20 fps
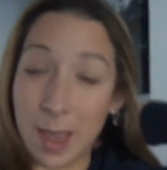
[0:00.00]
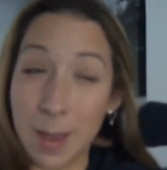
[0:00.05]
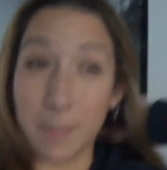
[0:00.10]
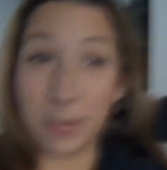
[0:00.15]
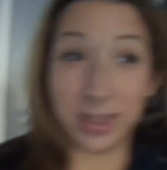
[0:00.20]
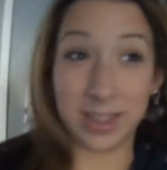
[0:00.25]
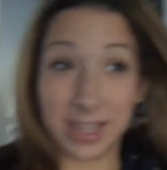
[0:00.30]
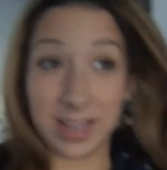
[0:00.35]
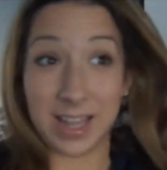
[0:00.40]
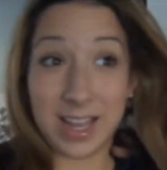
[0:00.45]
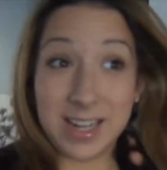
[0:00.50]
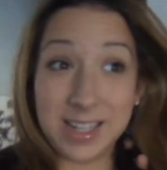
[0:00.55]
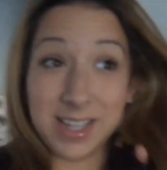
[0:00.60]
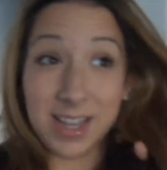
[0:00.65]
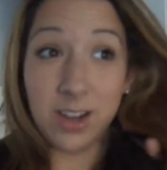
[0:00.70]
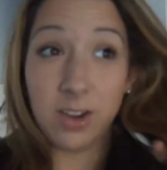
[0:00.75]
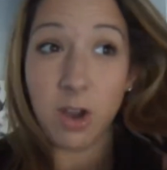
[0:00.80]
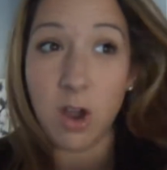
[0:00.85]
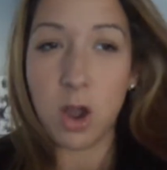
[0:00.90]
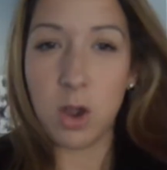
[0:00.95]
But the lights
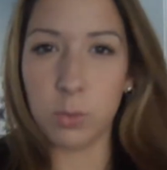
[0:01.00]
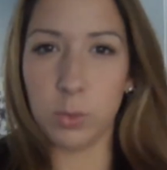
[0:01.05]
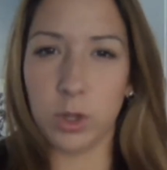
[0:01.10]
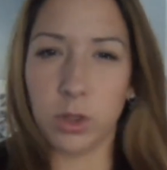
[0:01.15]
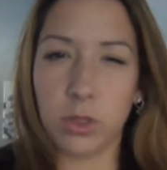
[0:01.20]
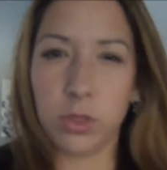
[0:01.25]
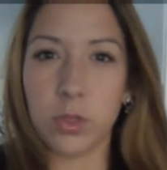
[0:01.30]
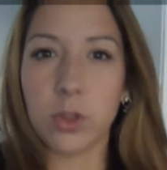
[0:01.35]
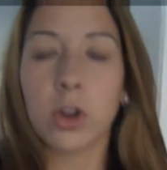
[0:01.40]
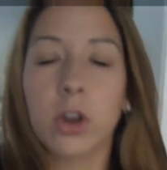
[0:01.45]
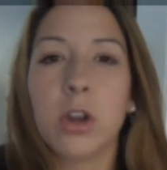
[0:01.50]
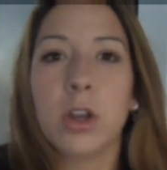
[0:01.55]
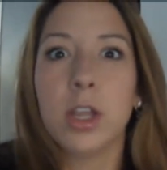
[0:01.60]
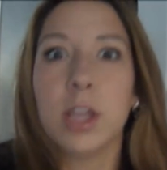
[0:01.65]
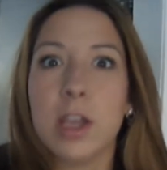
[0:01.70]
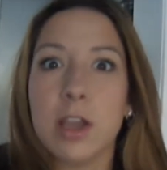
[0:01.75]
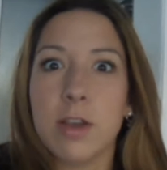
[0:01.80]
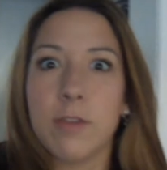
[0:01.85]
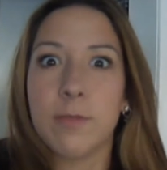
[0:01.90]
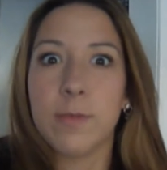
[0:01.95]
I got were
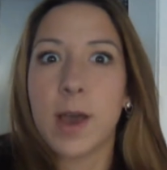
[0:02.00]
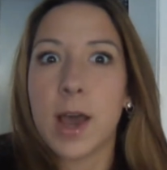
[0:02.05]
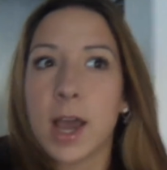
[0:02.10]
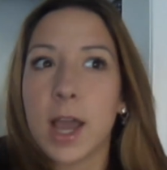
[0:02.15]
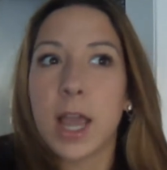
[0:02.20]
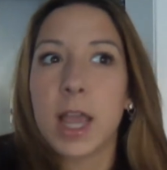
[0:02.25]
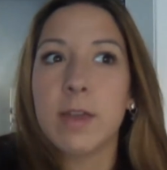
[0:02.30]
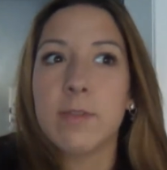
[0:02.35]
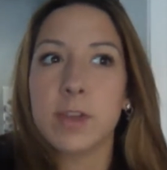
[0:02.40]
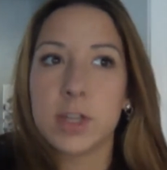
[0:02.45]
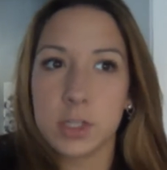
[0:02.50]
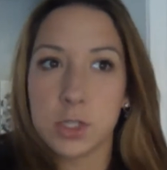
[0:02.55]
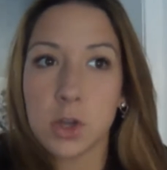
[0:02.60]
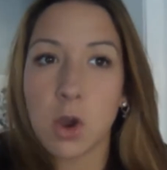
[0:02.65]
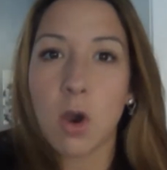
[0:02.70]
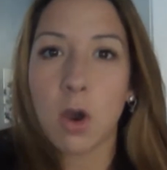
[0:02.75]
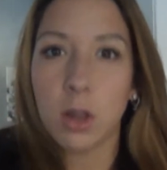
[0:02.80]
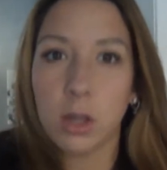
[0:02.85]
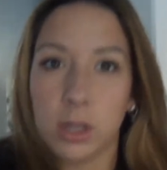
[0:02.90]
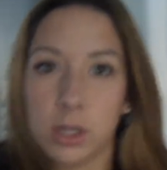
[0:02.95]

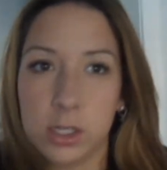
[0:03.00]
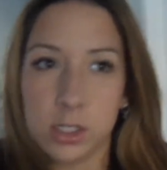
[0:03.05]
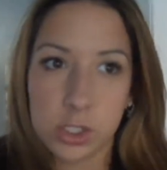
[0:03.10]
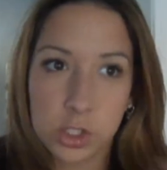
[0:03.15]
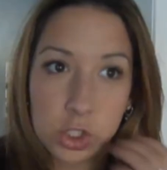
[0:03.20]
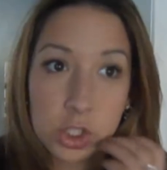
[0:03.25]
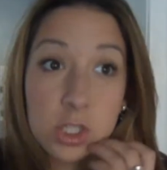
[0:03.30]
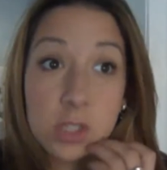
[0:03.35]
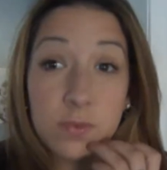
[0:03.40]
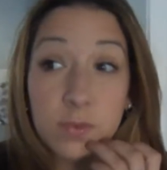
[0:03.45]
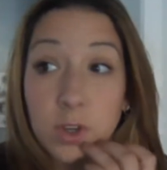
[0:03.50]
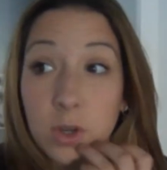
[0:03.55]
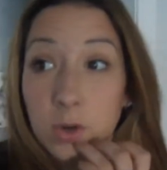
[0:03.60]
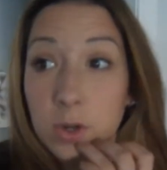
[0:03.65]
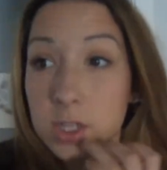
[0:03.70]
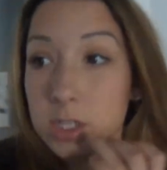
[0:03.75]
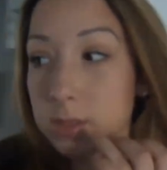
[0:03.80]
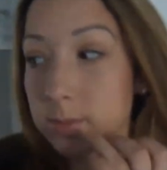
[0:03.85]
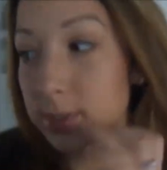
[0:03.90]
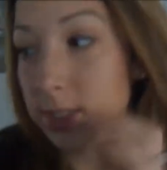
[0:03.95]
$35 just for
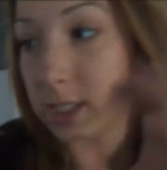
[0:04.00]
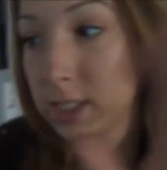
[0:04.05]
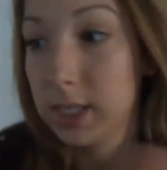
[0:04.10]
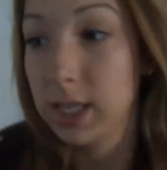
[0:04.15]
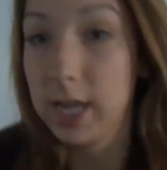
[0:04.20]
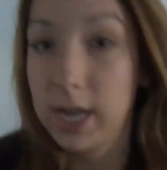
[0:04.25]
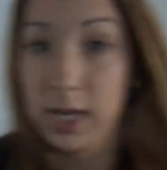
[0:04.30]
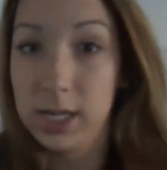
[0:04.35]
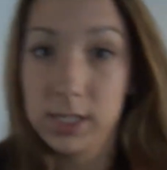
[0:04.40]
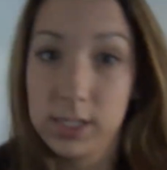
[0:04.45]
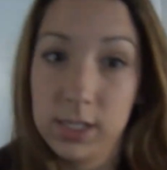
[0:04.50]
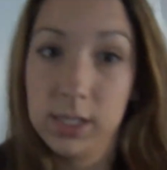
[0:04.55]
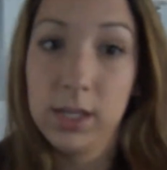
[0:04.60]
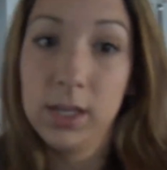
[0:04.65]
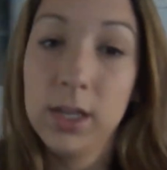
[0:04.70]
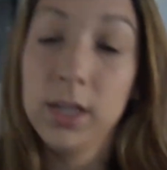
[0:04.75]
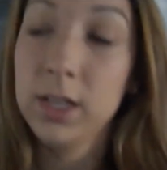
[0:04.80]
Christmas lights.